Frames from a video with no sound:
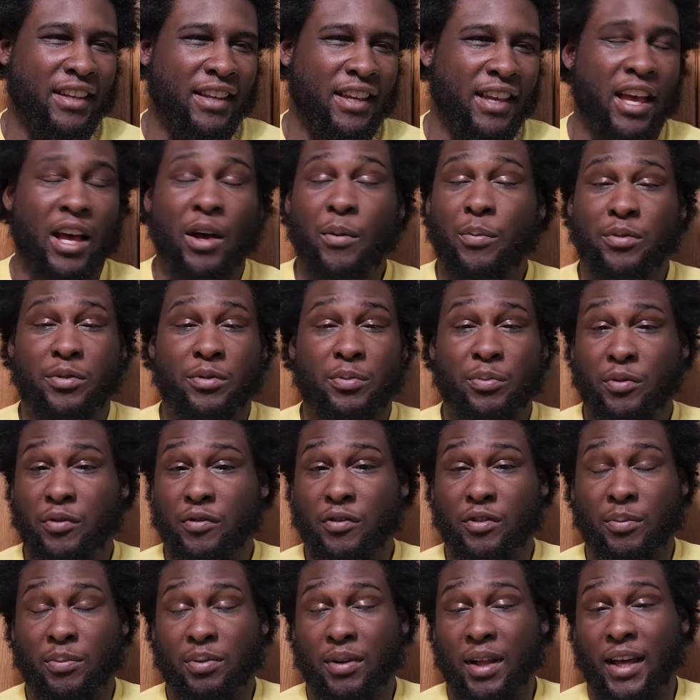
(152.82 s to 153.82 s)
helps move
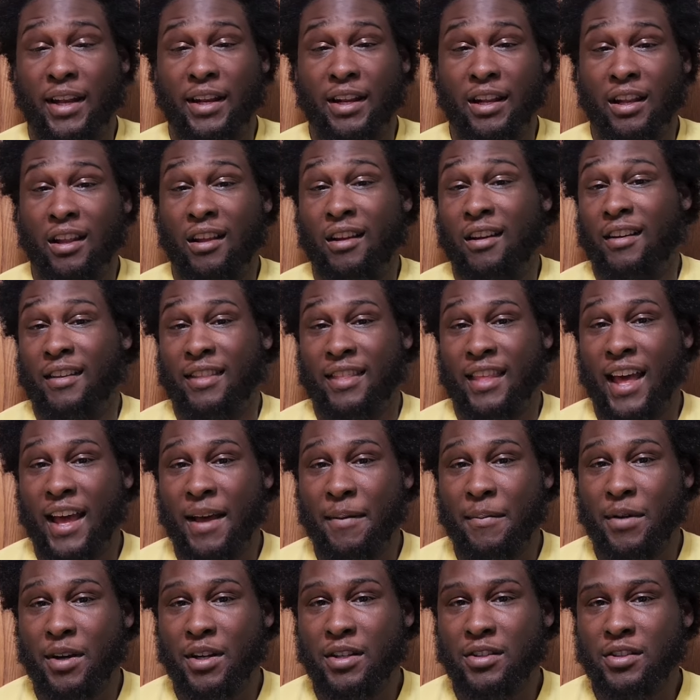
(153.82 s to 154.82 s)
the plot along that
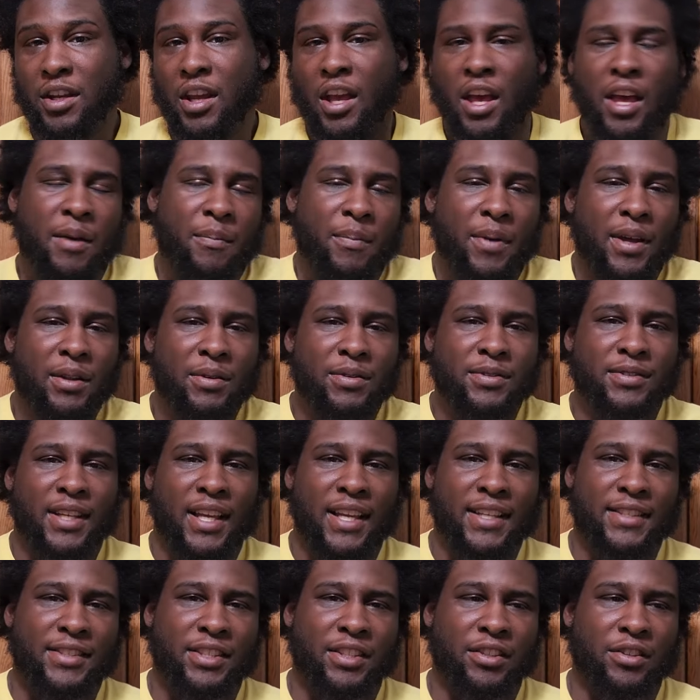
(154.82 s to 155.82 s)
much, but it was
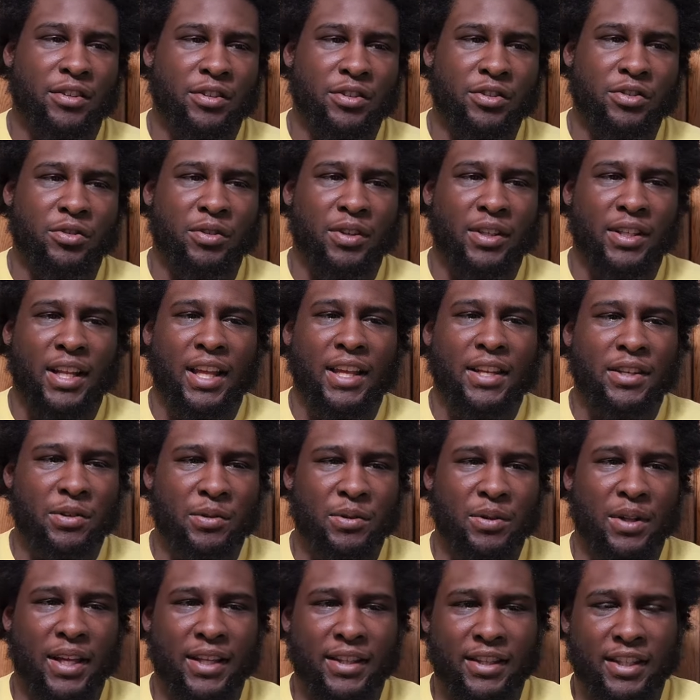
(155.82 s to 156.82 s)
nice seeing her on screen. I do
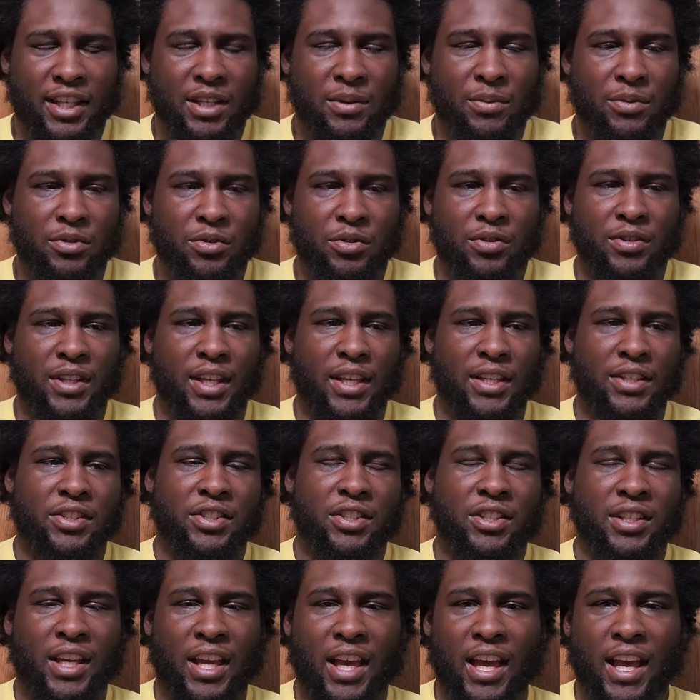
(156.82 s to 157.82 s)
like the chemistry that
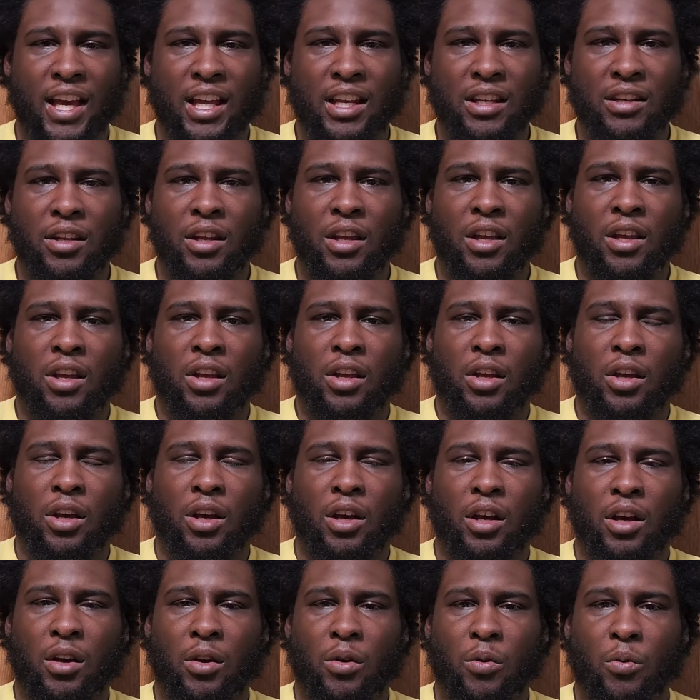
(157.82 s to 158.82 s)
she had
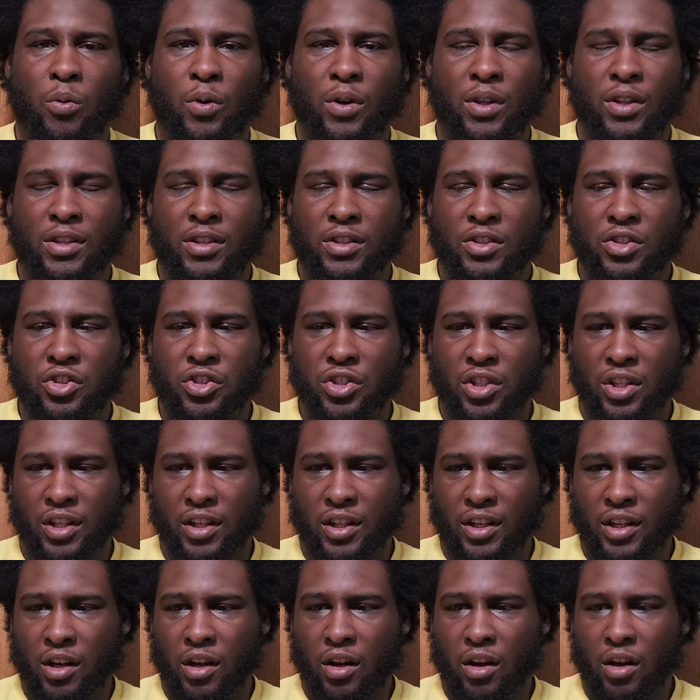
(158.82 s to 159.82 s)
with
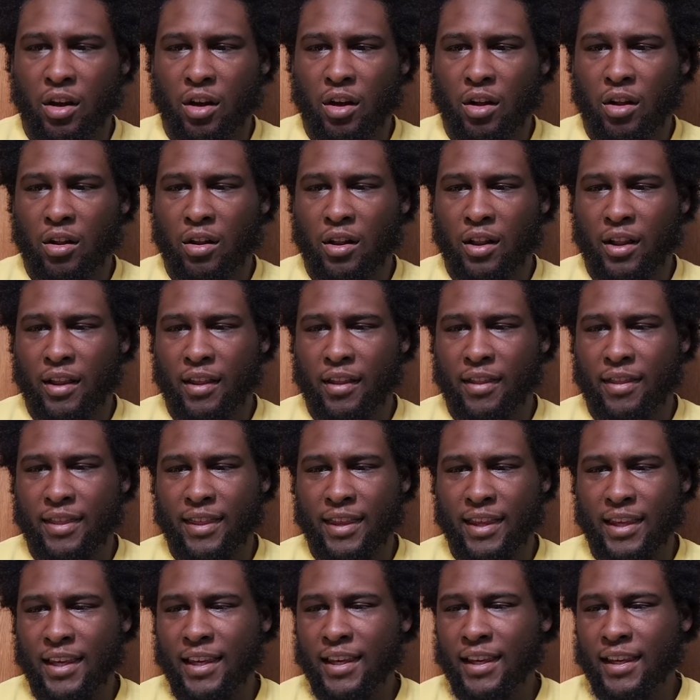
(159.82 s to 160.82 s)
Gyllenhaal.
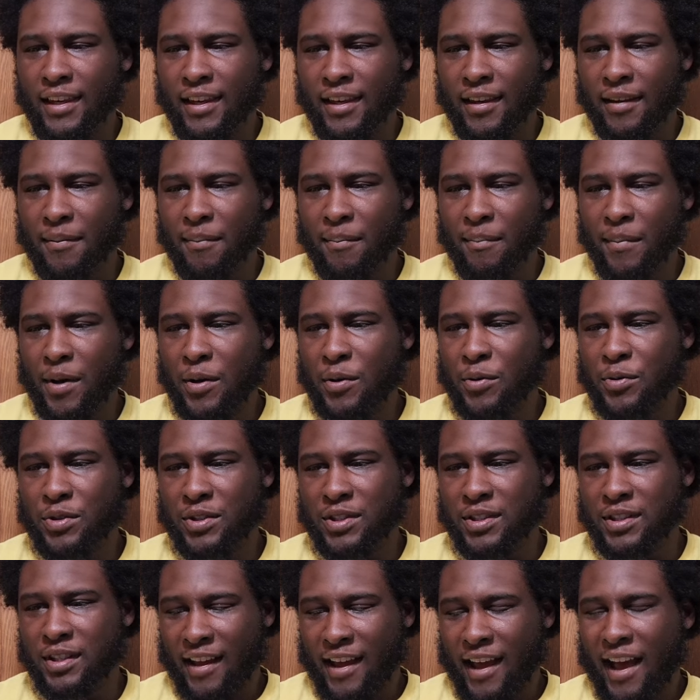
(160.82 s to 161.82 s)
The
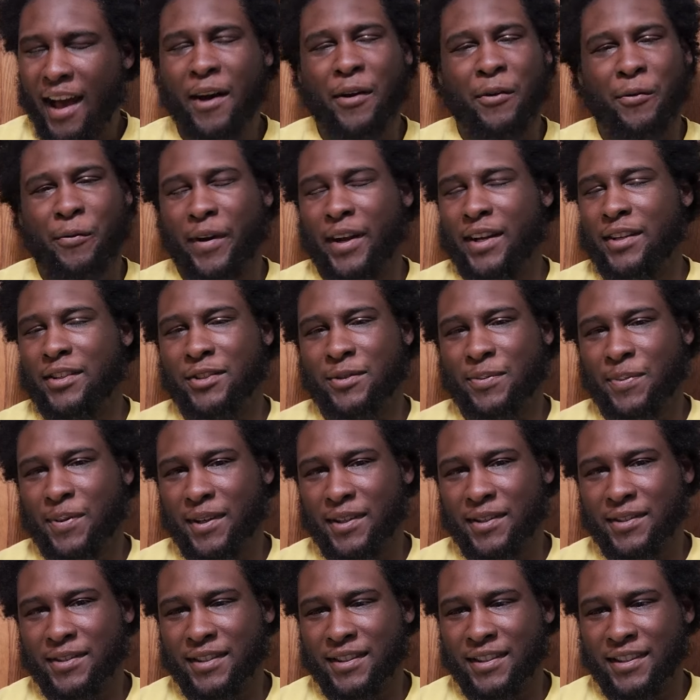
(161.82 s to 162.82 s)
most outrageous
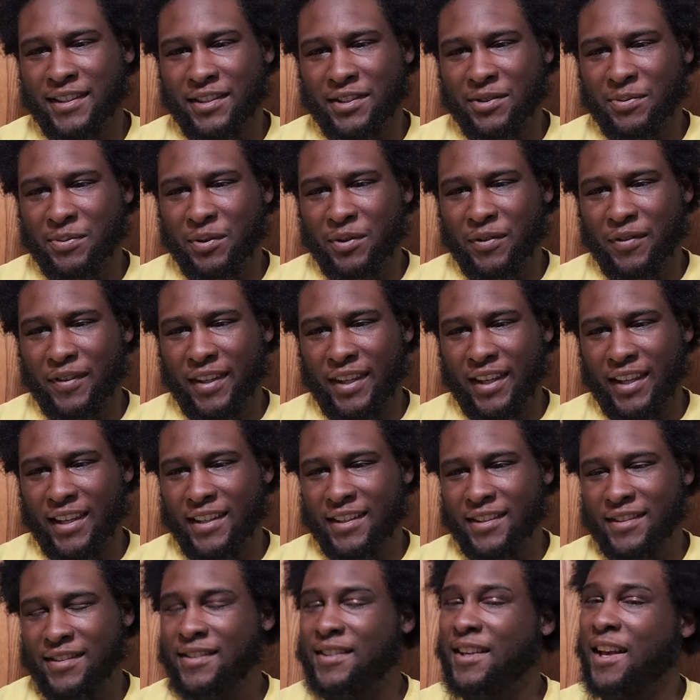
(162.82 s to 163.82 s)
person in this movie
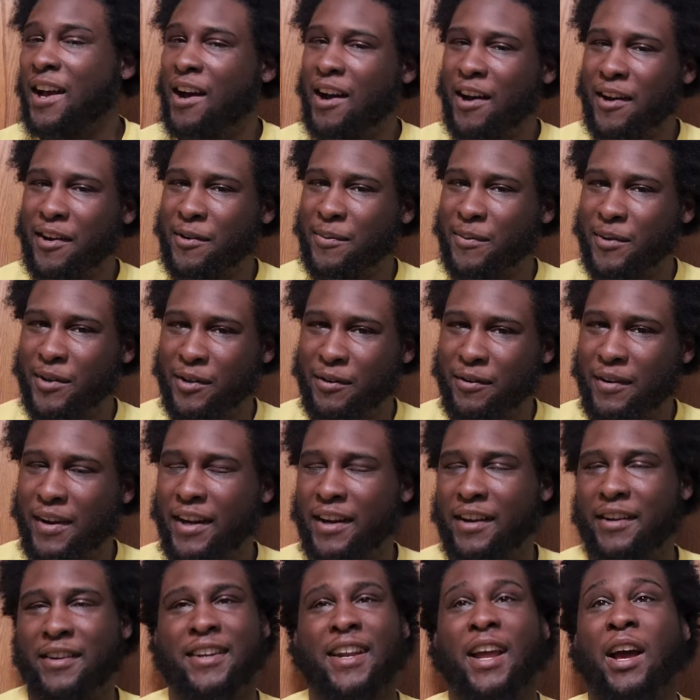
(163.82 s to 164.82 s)
is Conor
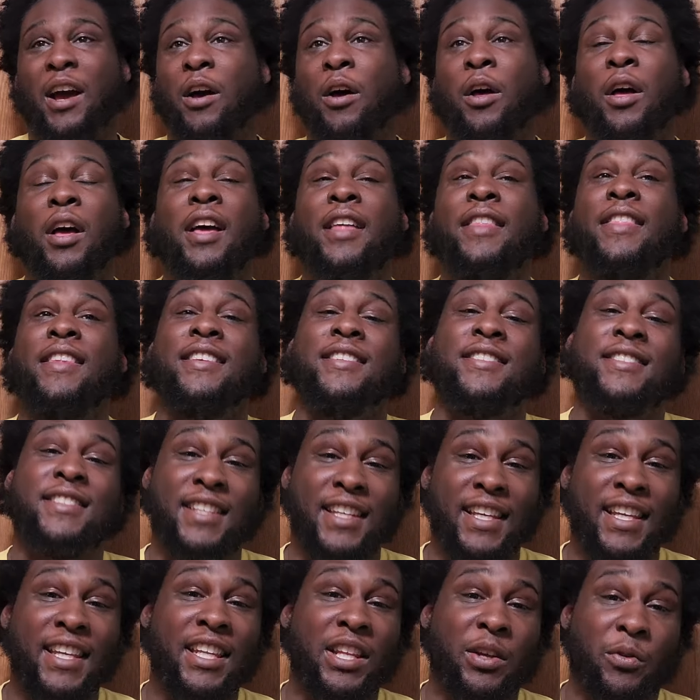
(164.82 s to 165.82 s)
McGregor. Now, the
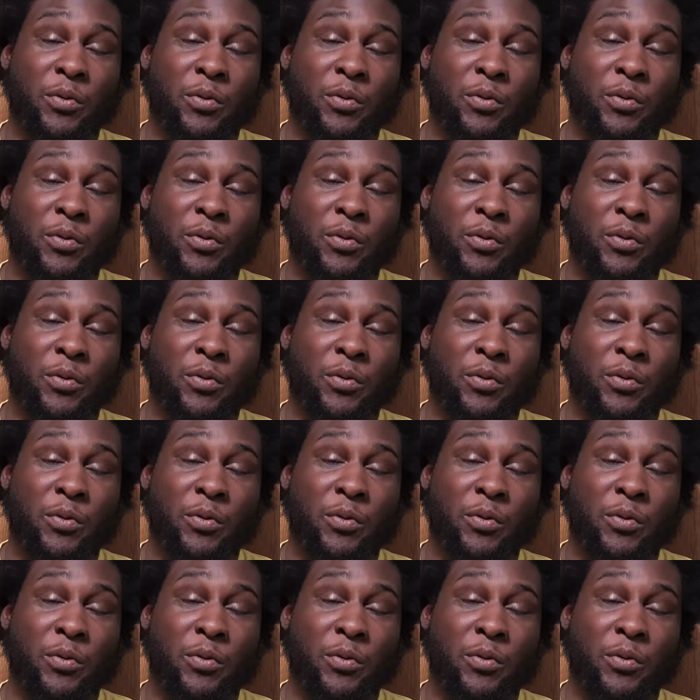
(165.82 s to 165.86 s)
scene in